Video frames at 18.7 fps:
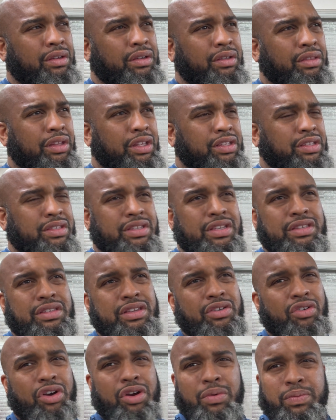think it's a
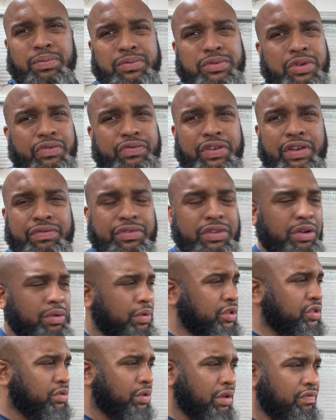TTR 250 or
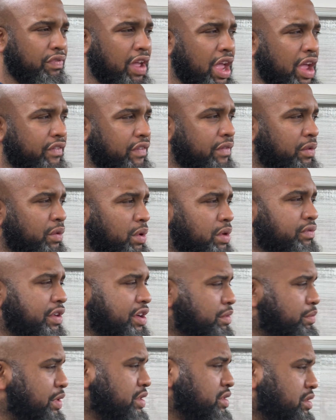125 everyone
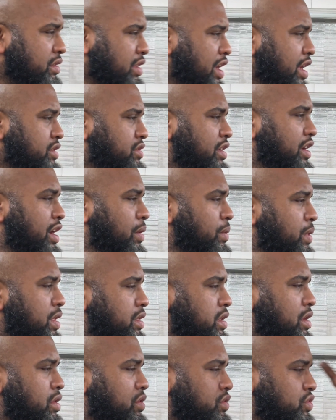recommends online. So I got one of
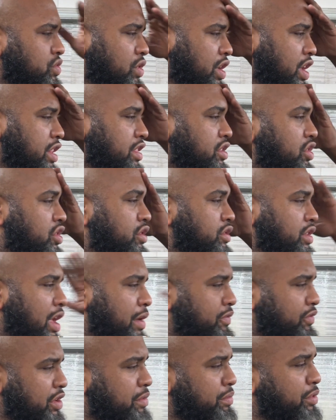those. Going to get that
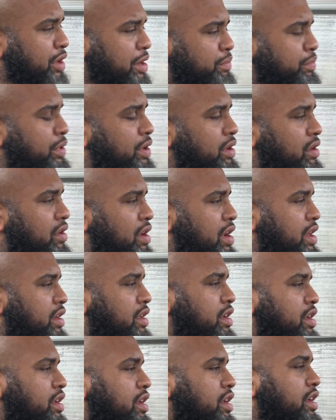rear brake put on
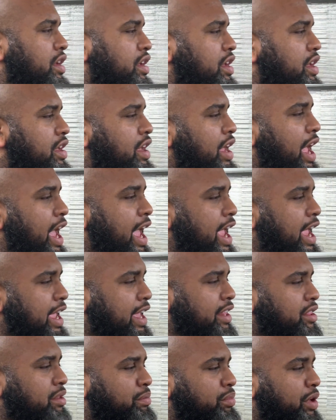and
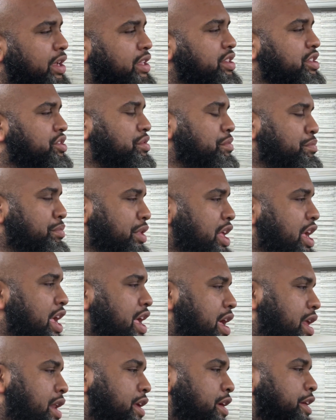get the brake system
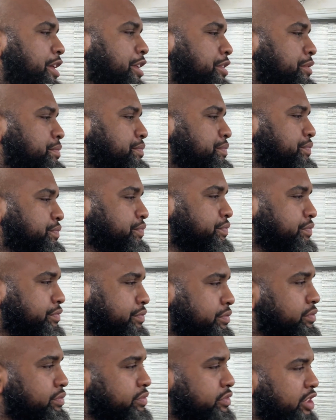bled.
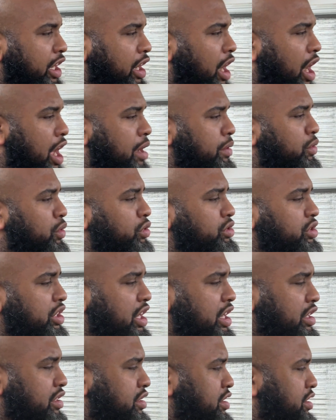I am going to
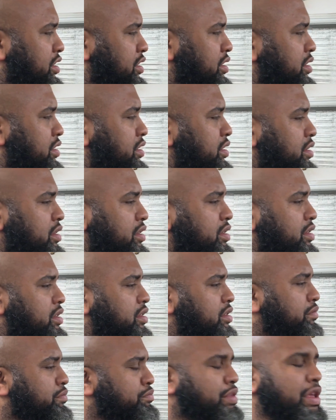get
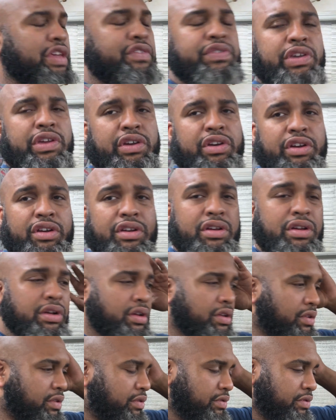beefier
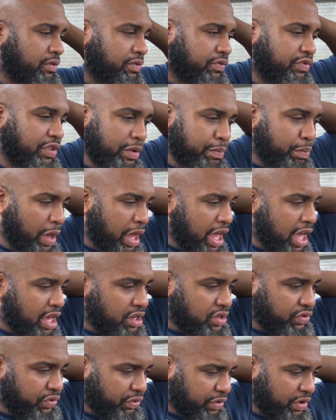foot
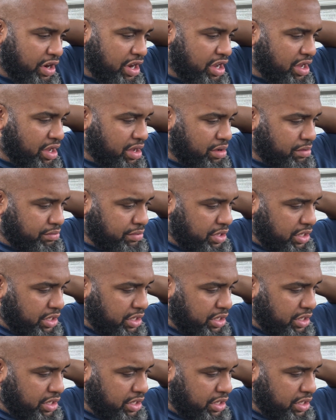pegs from